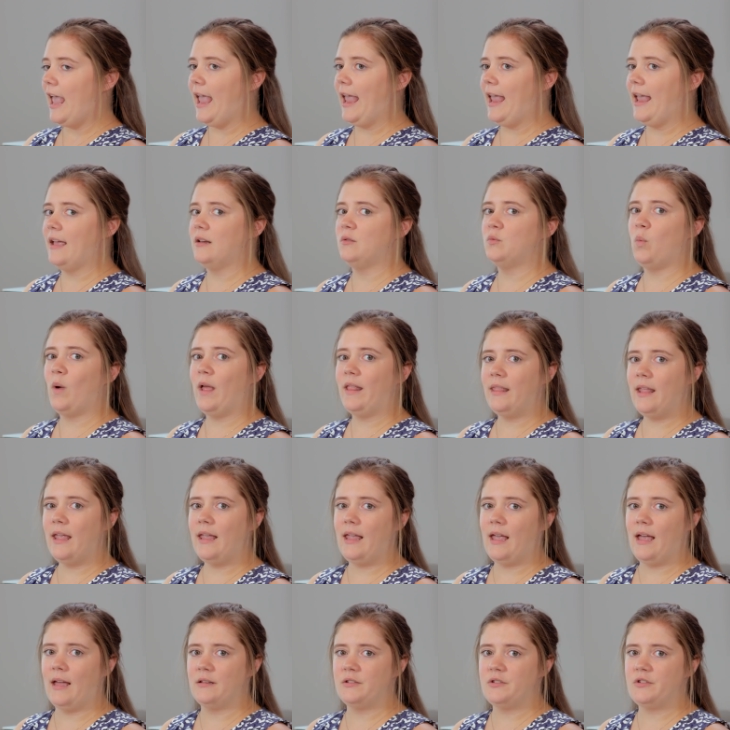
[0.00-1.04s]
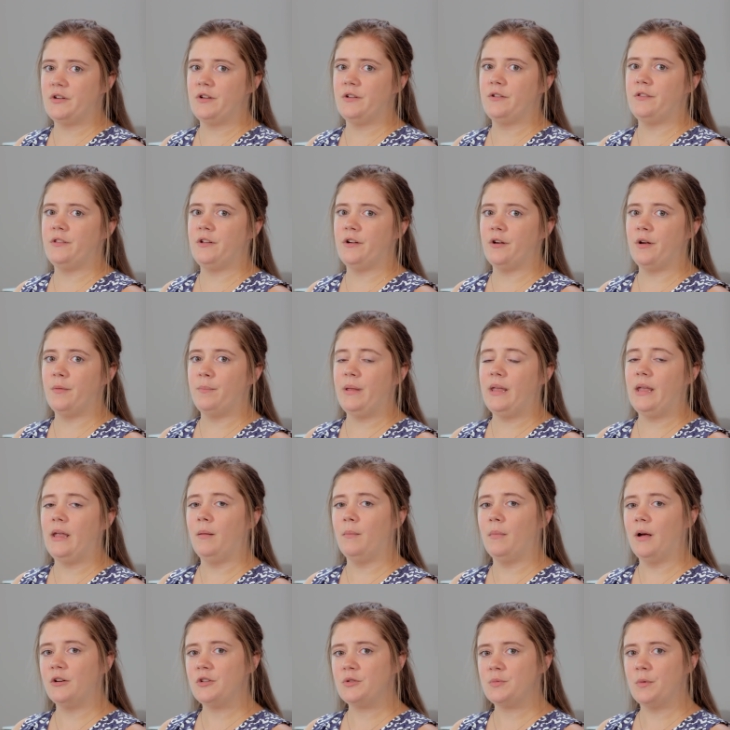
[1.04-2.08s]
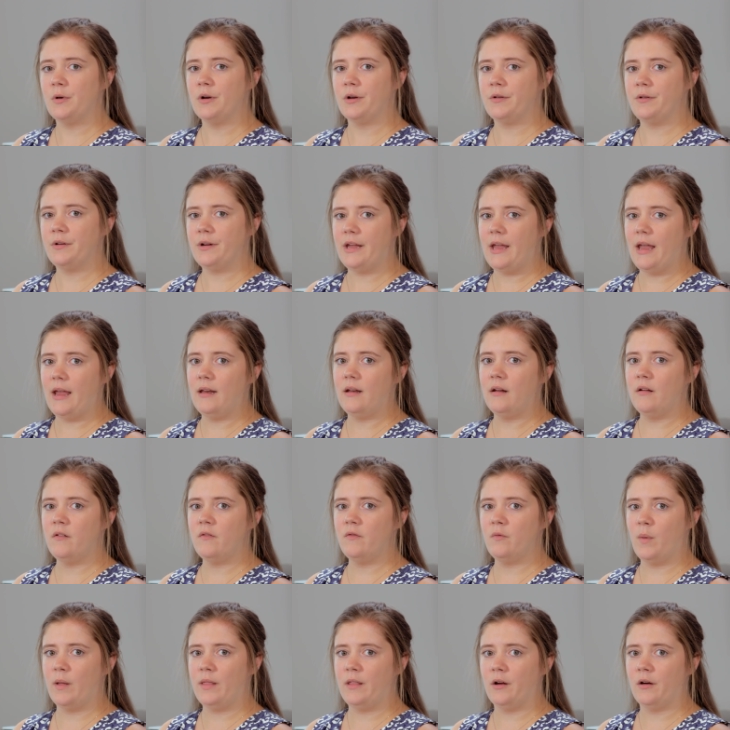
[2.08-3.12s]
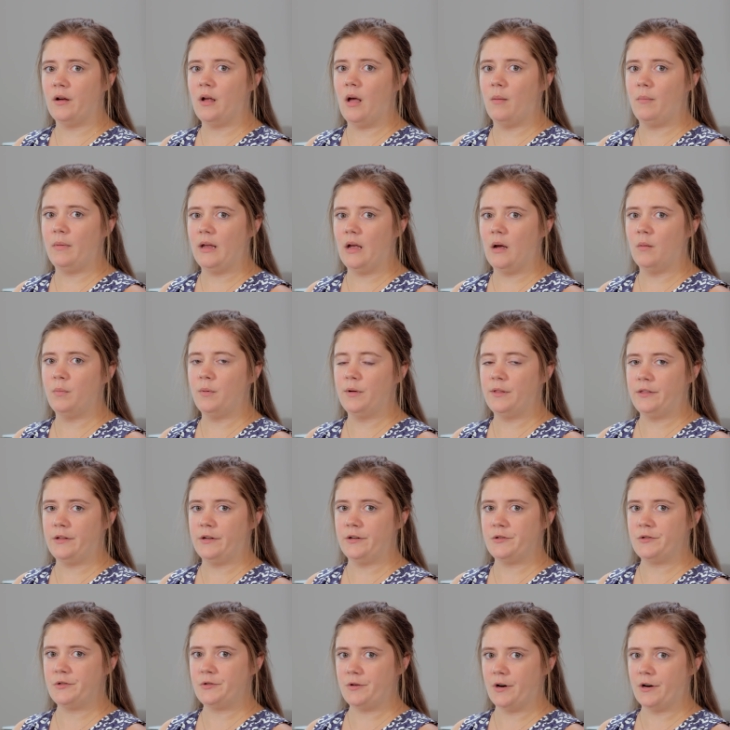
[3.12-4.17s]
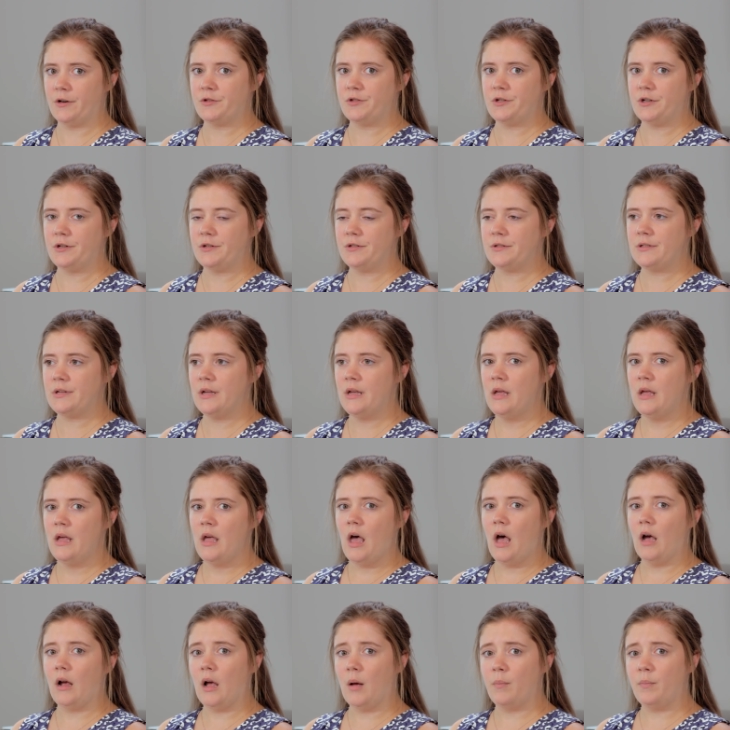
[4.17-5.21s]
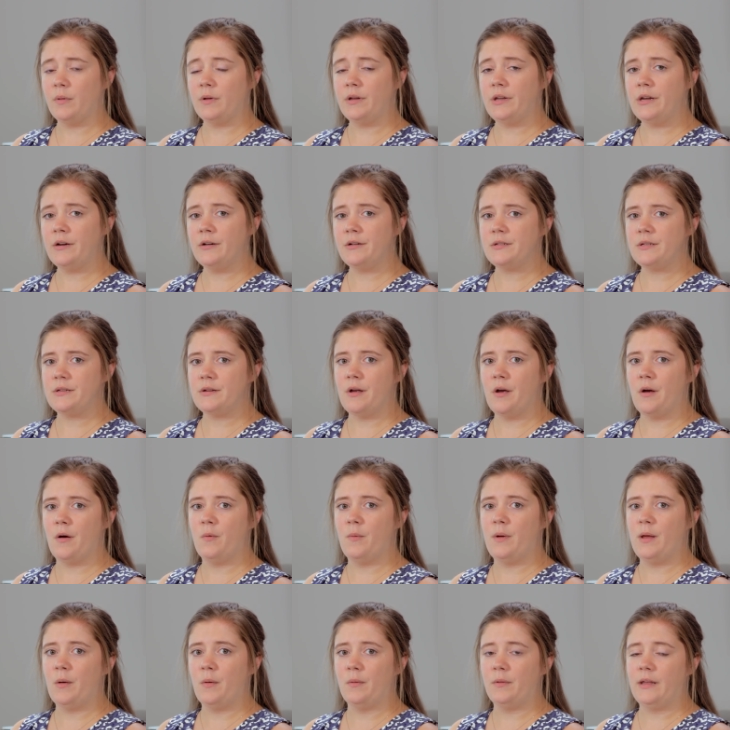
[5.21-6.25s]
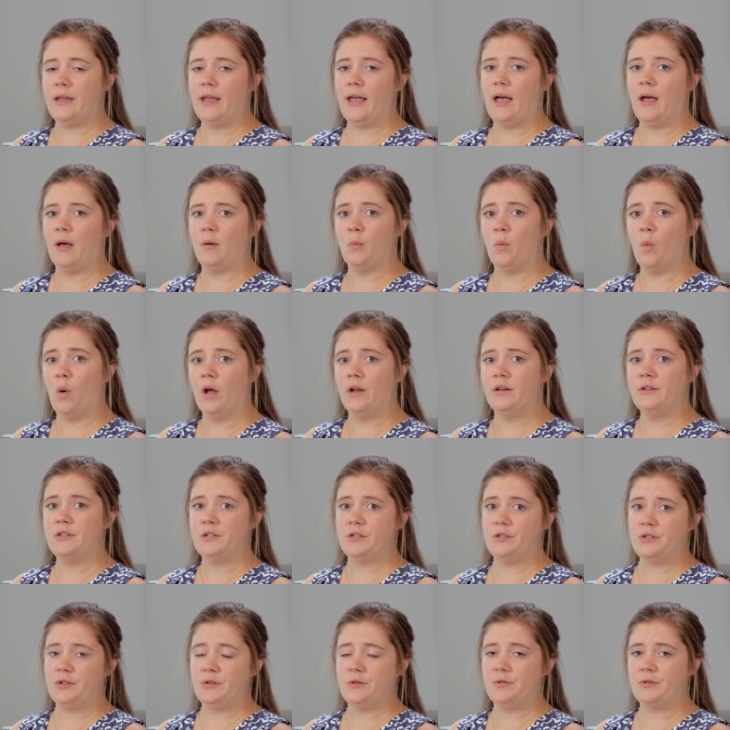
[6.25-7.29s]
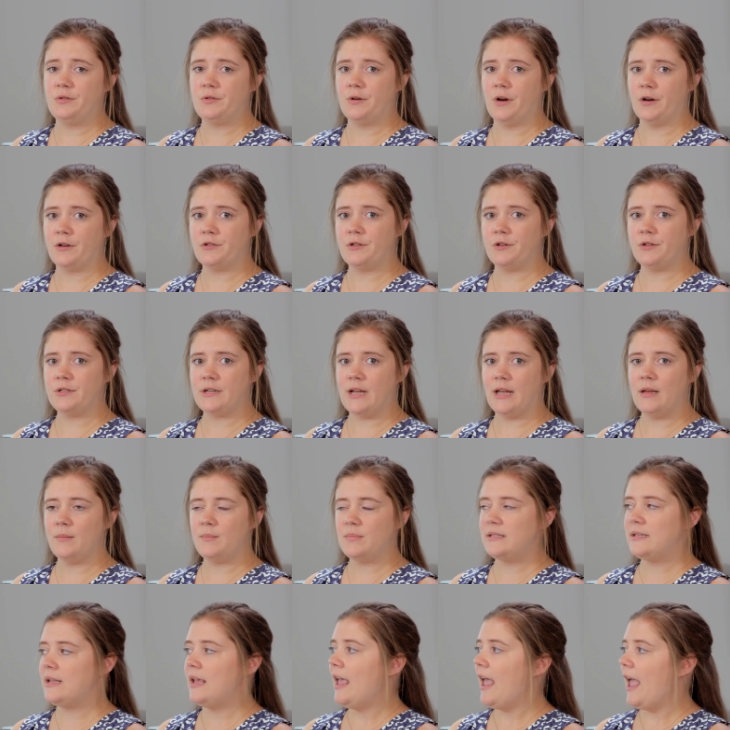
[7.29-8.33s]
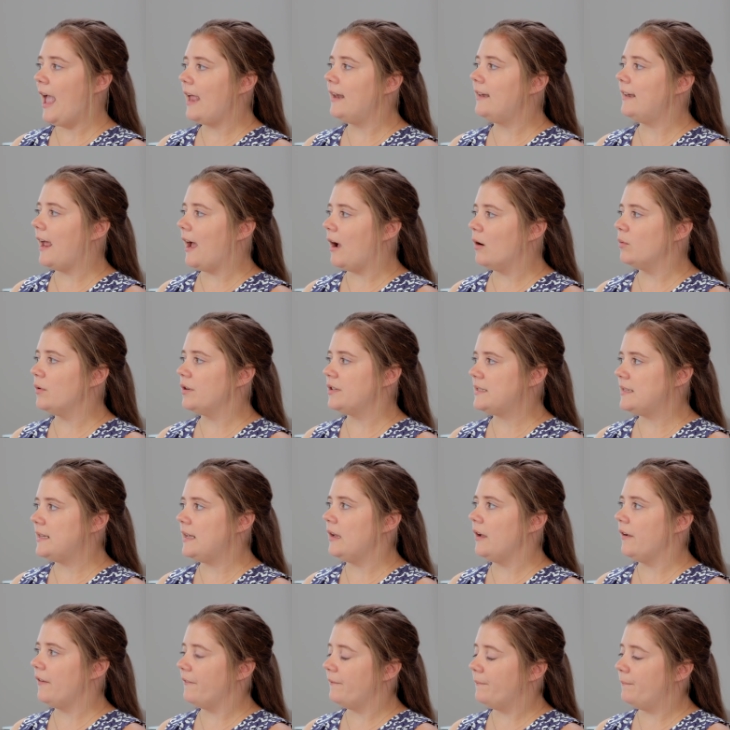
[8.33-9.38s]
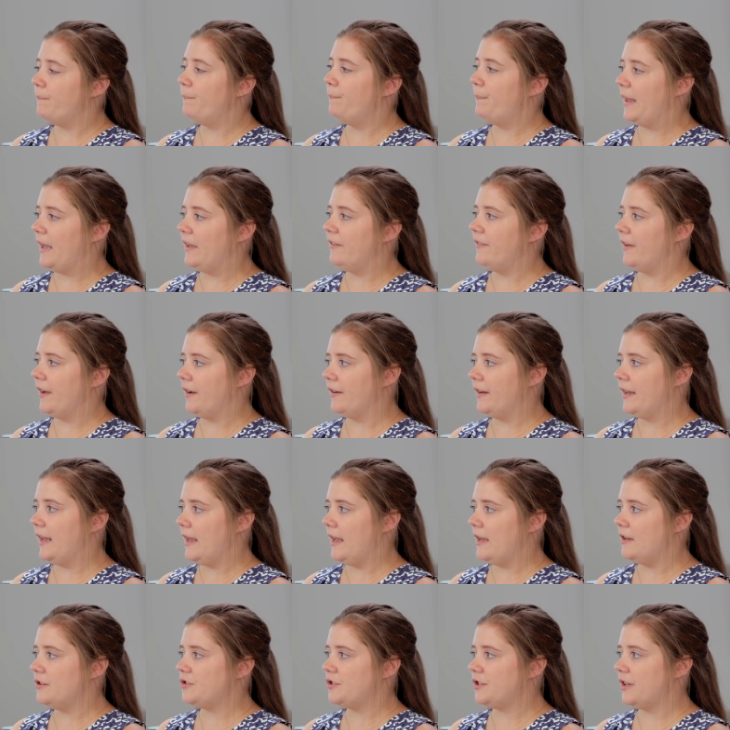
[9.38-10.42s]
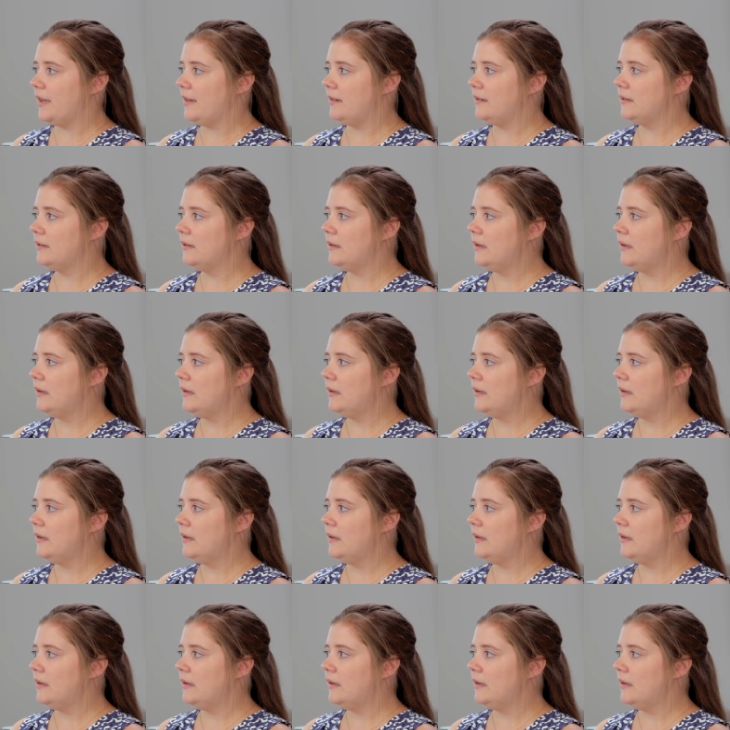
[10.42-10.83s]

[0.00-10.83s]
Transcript: And when they enter, they're being much more creative when they're coming up with their structures. A couple years ago, we only had 1 to 2 structure types, and now we're seeing a big variation.